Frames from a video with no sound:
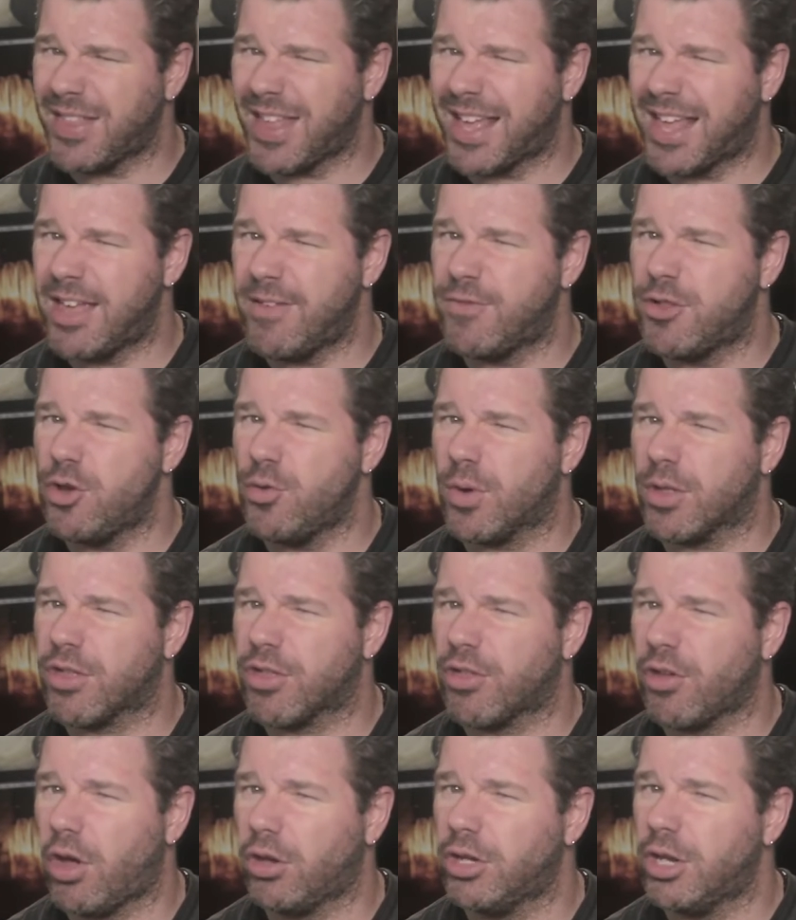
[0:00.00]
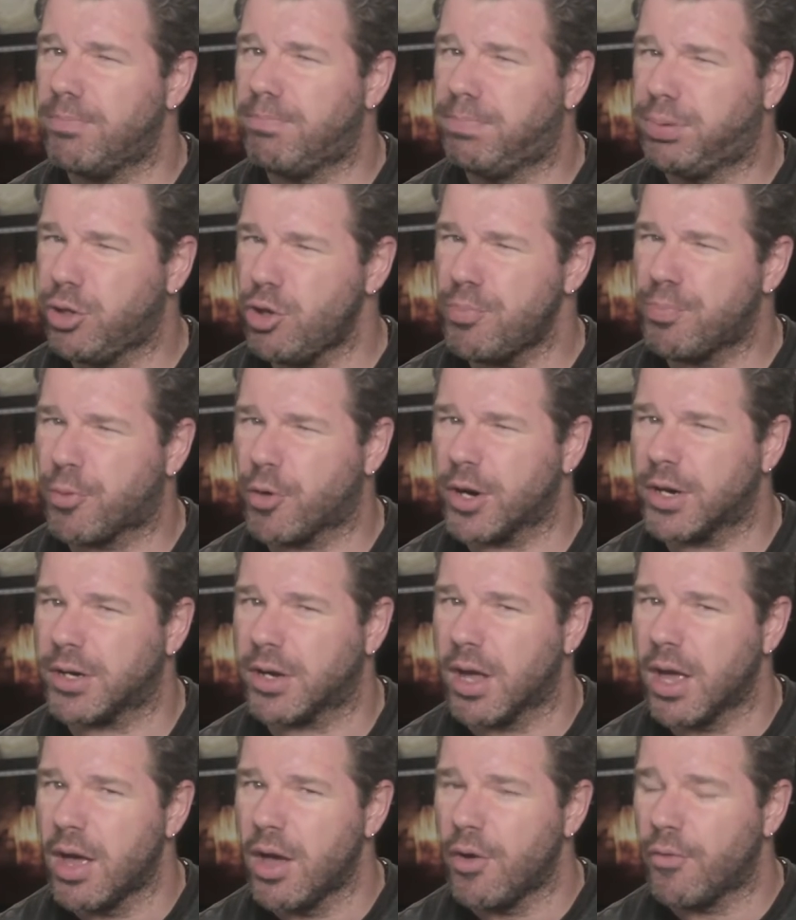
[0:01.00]
that gives you a solid blueprint
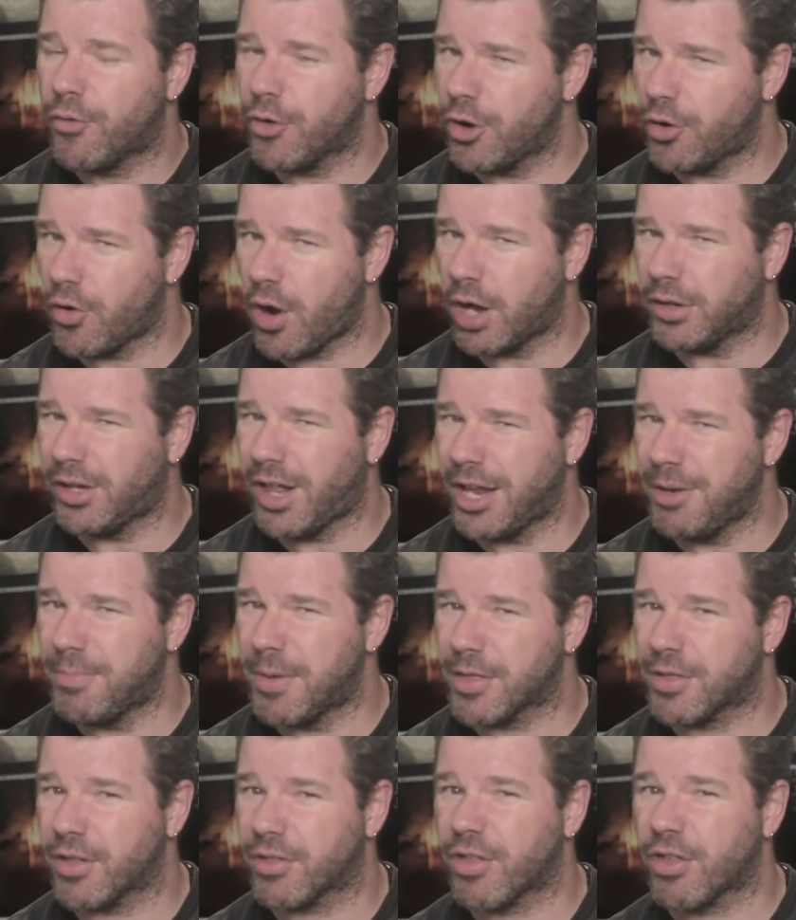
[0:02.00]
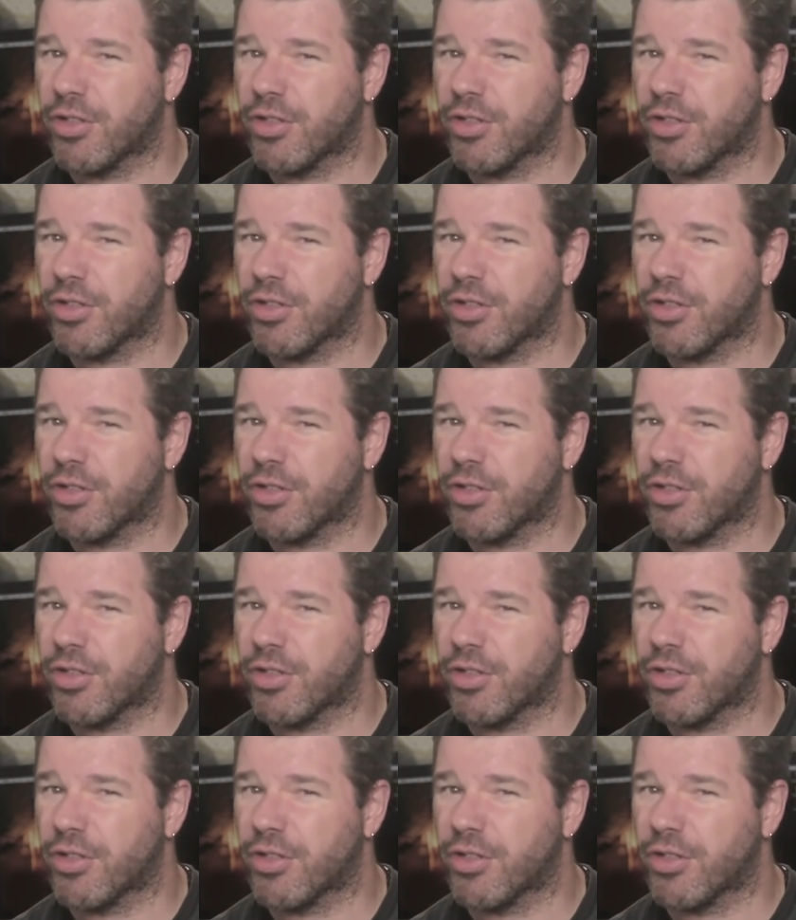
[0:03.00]
for your online business, a